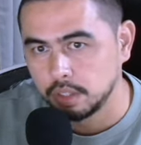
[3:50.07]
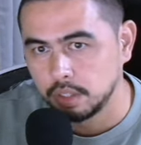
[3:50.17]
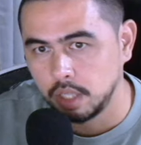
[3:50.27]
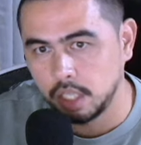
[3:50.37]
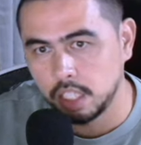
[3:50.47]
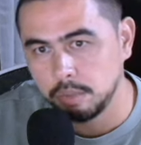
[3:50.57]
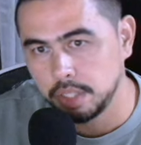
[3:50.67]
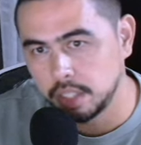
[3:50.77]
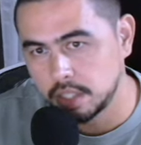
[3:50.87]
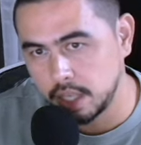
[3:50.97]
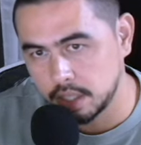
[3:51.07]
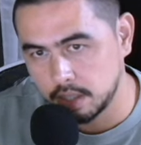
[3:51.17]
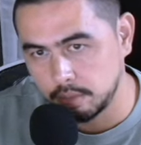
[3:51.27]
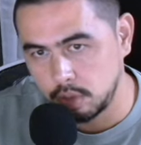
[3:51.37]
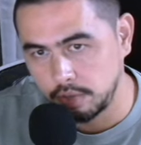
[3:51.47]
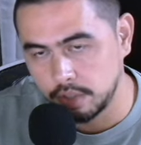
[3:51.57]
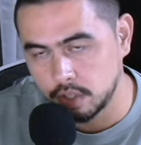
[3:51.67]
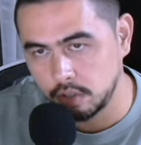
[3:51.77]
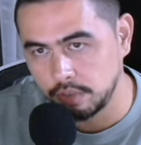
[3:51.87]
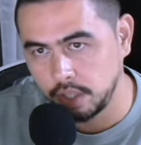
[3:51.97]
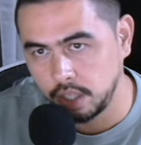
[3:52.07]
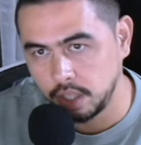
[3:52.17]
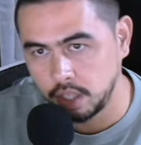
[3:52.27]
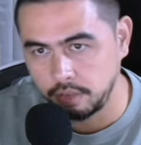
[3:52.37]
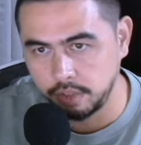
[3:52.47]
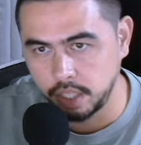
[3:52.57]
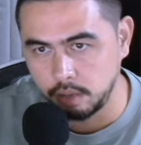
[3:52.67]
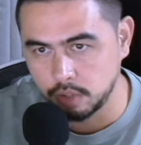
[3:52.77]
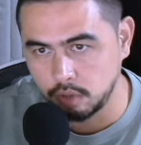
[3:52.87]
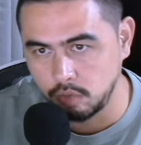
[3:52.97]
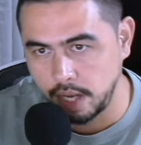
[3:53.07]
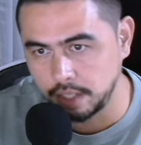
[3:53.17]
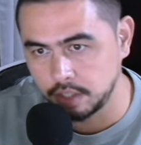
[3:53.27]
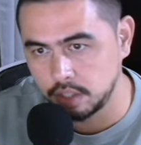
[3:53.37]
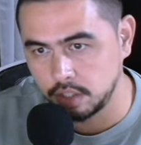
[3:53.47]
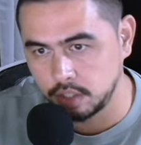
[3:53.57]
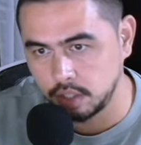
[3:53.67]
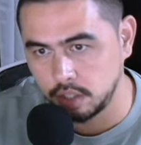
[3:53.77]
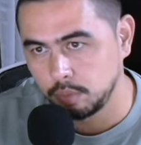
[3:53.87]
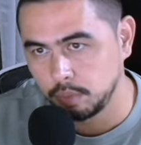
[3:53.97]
luckily we did take some profits off here. I think that was the right decision.